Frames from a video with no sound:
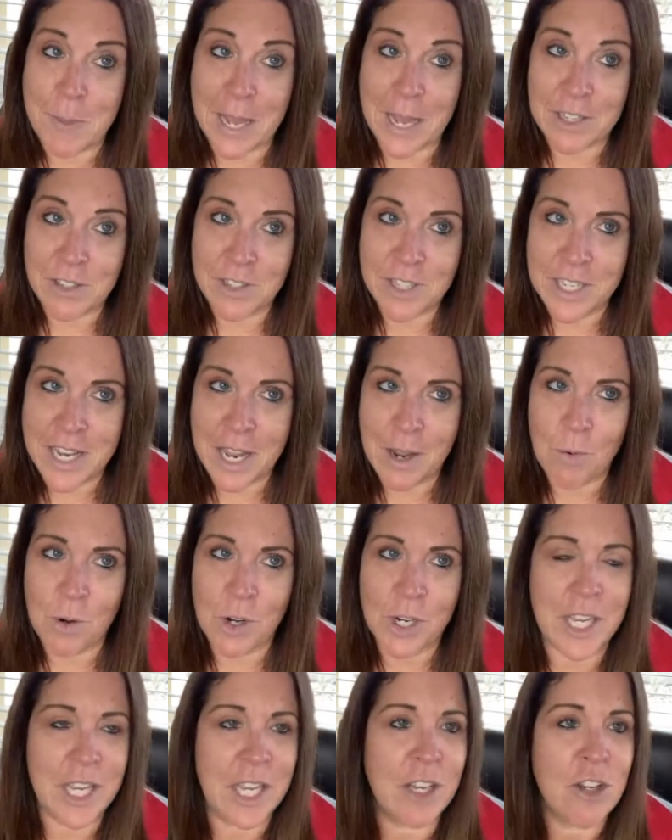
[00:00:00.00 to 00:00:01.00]
the
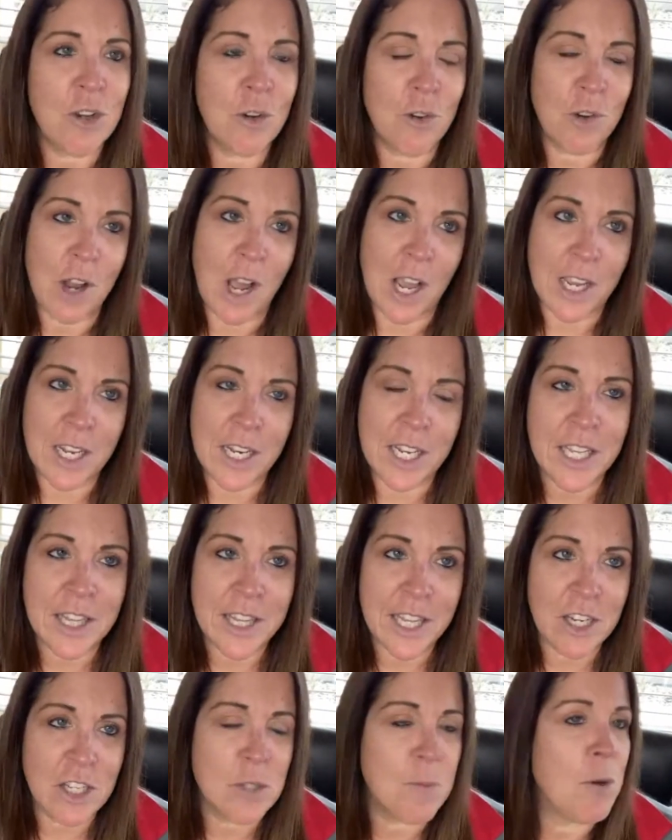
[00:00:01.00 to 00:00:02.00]
networking, you're not going to get
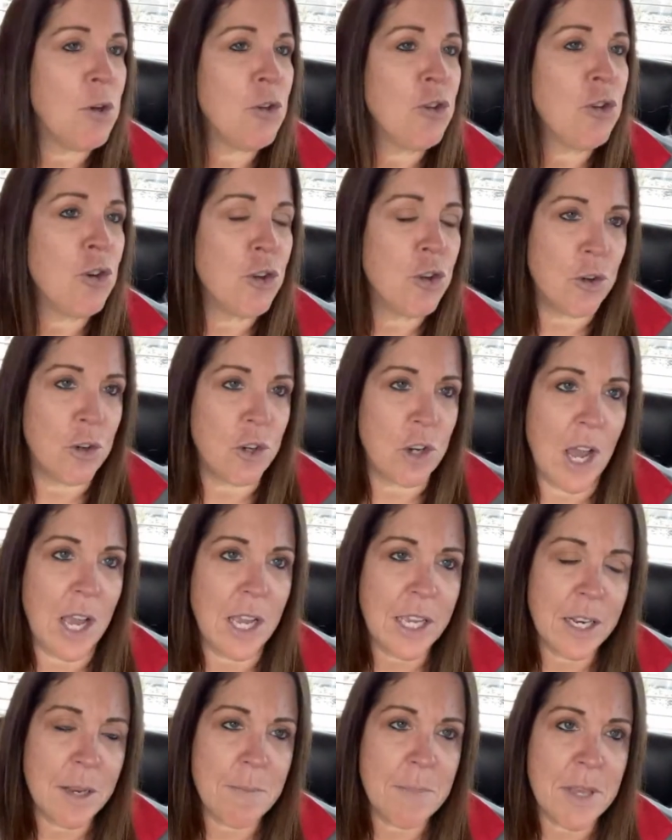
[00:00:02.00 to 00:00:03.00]
that exposure. You're
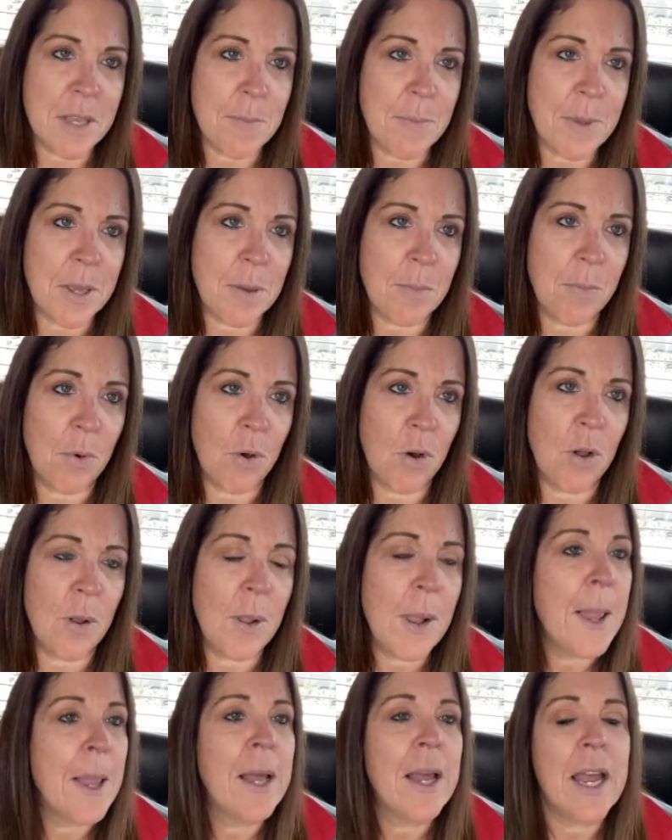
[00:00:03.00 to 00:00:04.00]
not going to meet
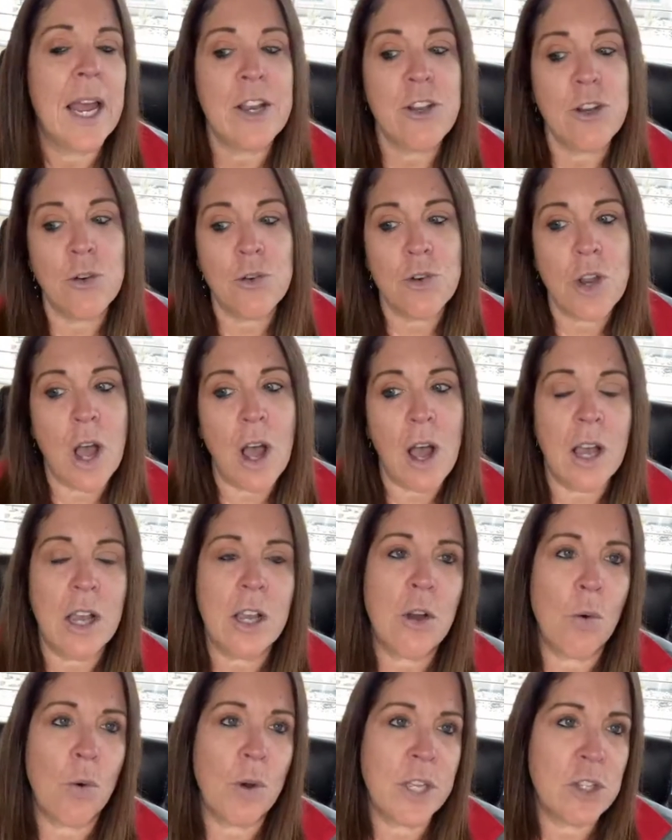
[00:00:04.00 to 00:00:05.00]
people, and you're
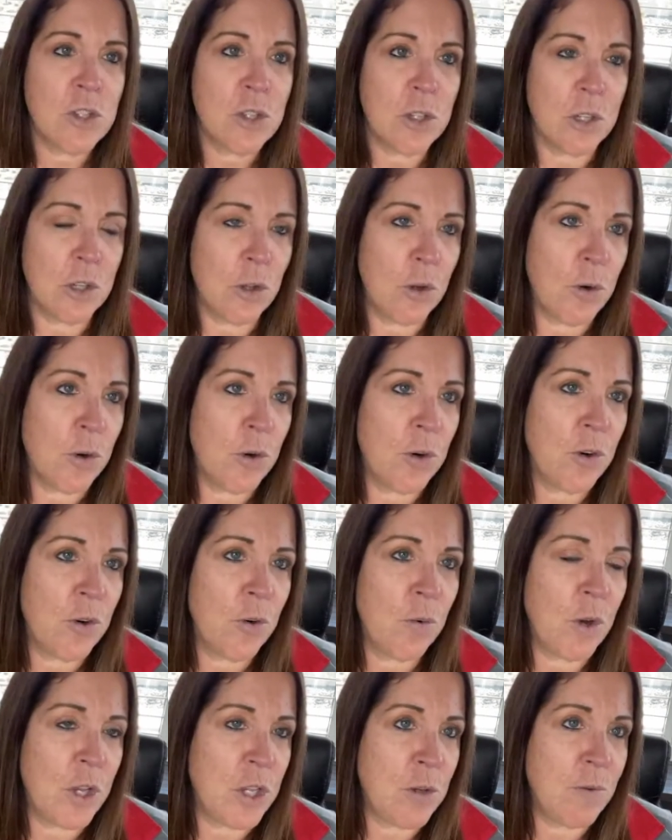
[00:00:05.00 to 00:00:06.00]
not going to learn
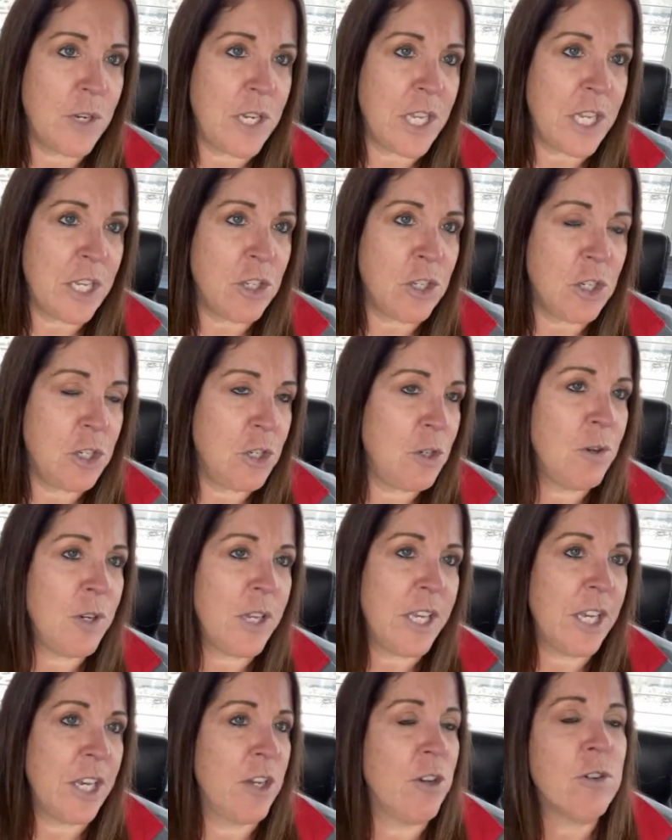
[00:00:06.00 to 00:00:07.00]
what you need to do to
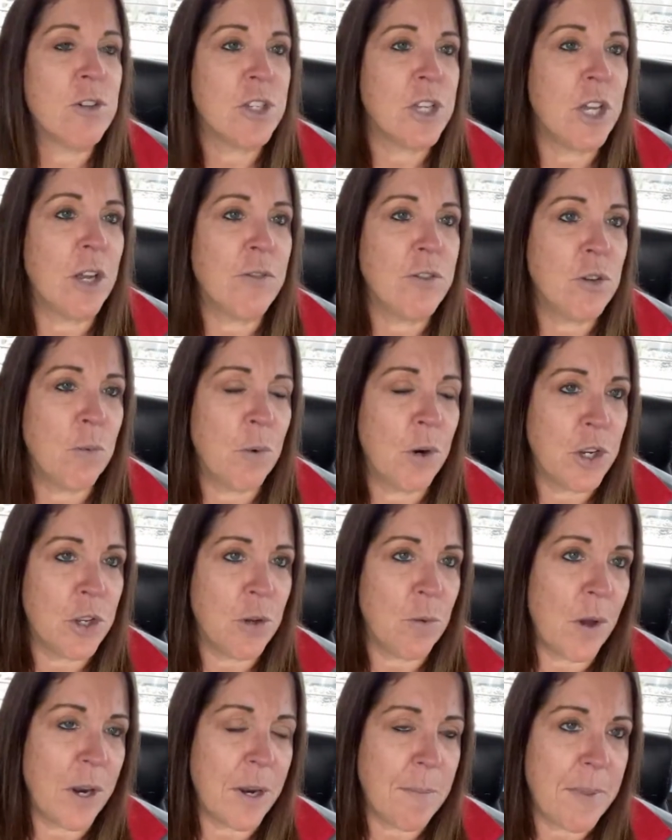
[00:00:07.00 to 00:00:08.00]
get yourself to where you
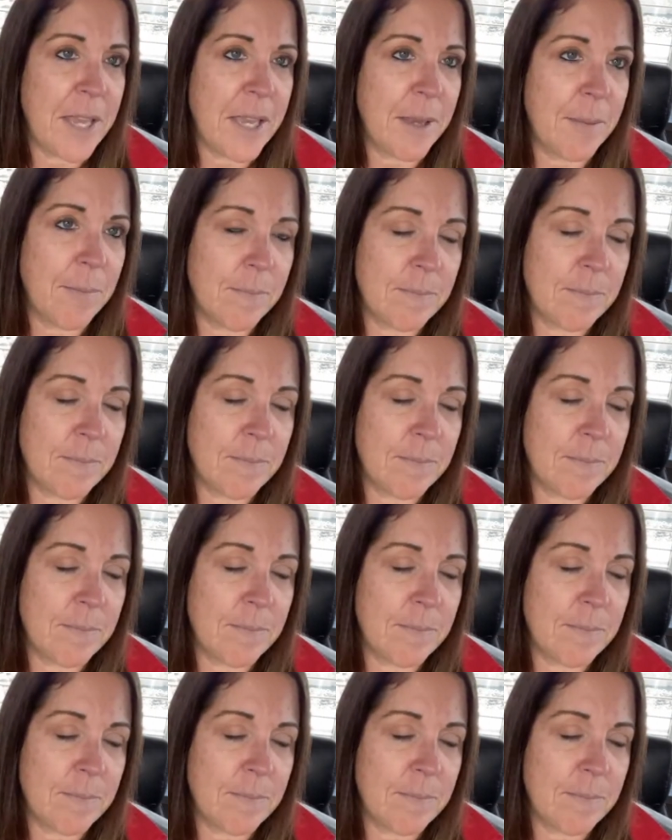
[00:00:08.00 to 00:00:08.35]
want to be.